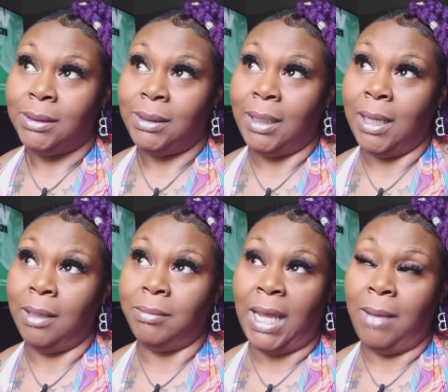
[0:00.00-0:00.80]

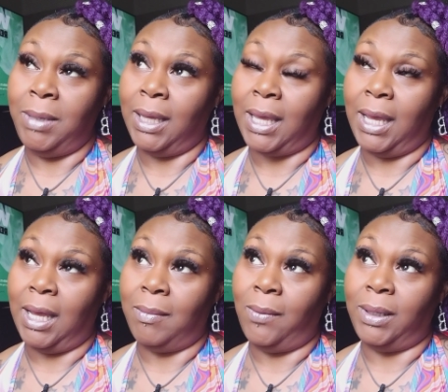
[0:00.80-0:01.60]
Yep, Damien can't
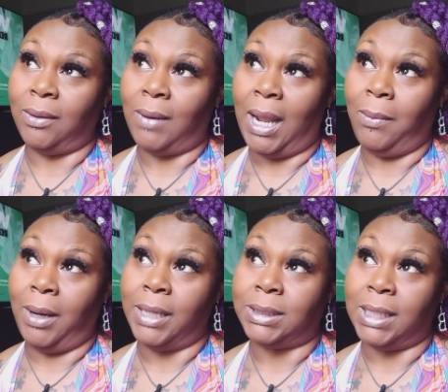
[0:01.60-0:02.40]
come up with the right
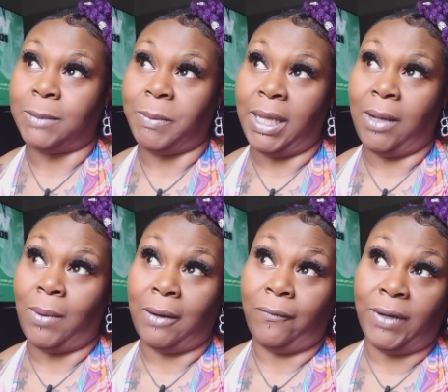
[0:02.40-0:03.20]
words to explain
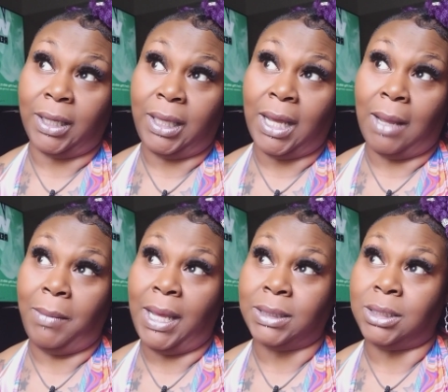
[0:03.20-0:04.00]
why the fuck he got
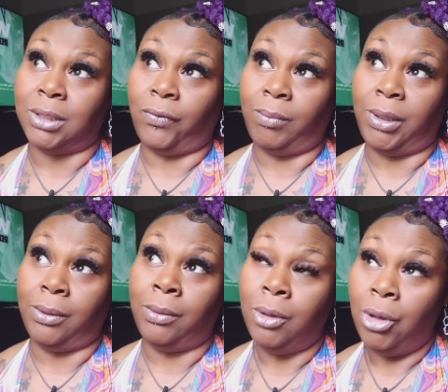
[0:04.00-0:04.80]
messages from
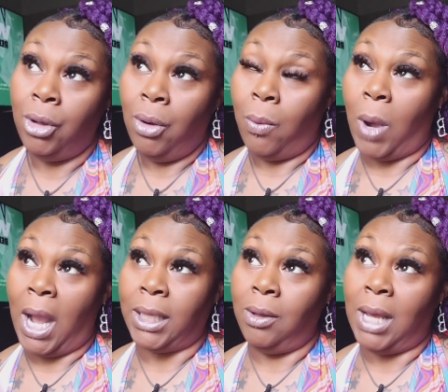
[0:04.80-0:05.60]
you,
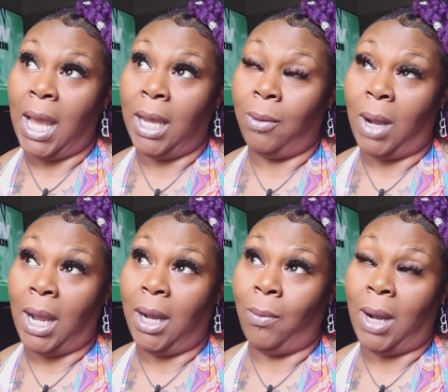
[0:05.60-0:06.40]
why you got
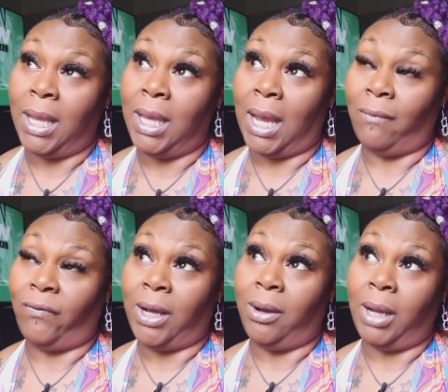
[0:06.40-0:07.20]
why why he got
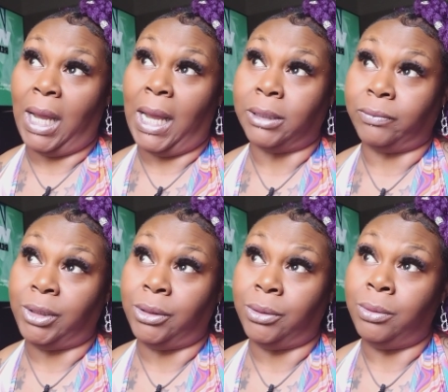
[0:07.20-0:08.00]
phone calls from
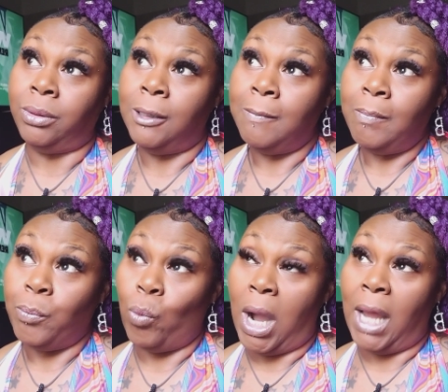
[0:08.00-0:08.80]
you,
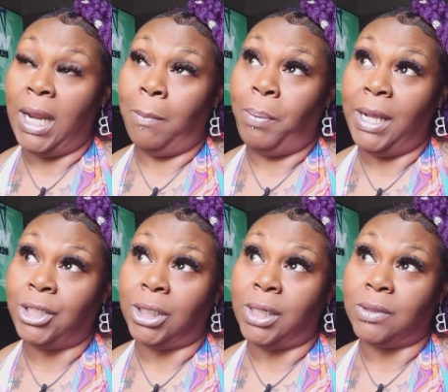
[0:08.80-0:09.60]
why that
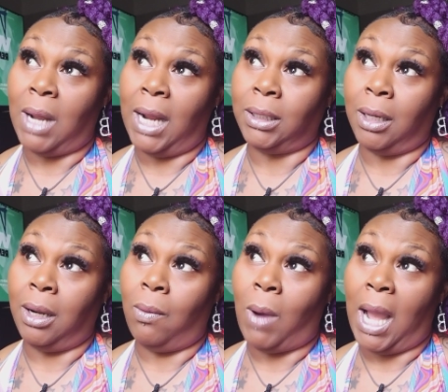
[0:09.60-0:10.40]
picture is right
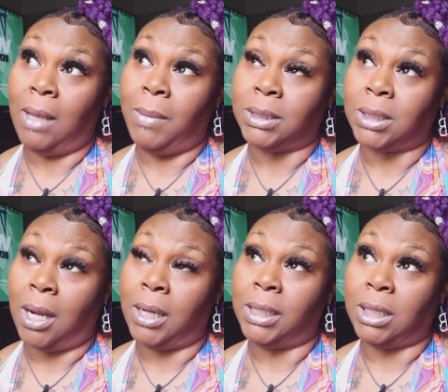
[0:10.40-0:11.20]
there, or why he been
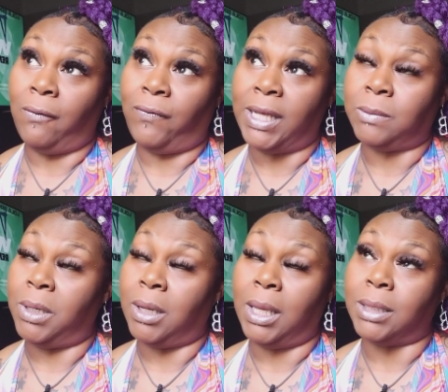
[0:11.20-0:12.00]
staring at your
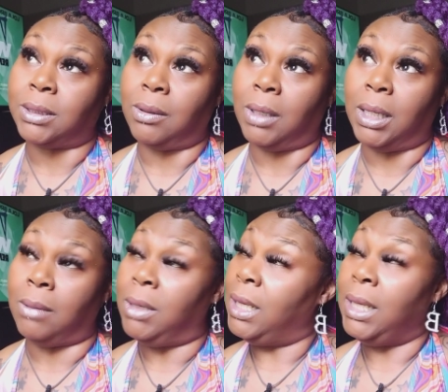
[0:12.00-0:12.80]
Facebook or
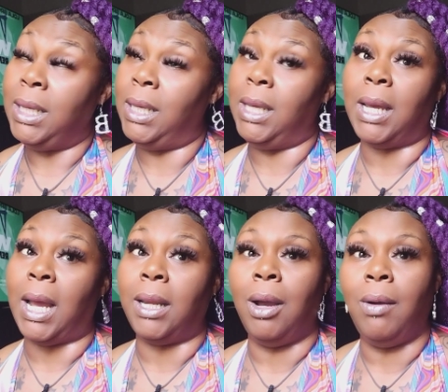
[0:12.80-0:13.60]
Instagram. He ain't
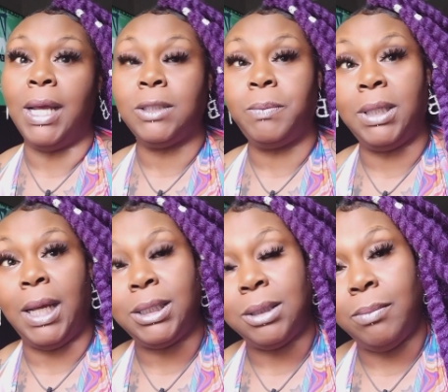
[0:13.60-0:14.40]
got no
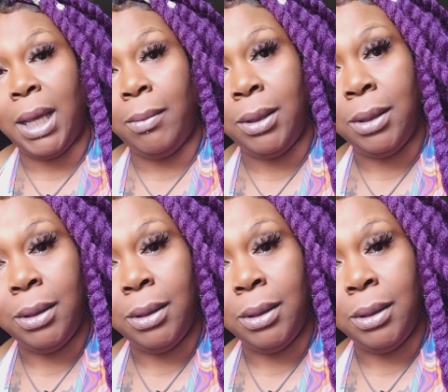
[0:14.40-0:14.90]
explanation, baby.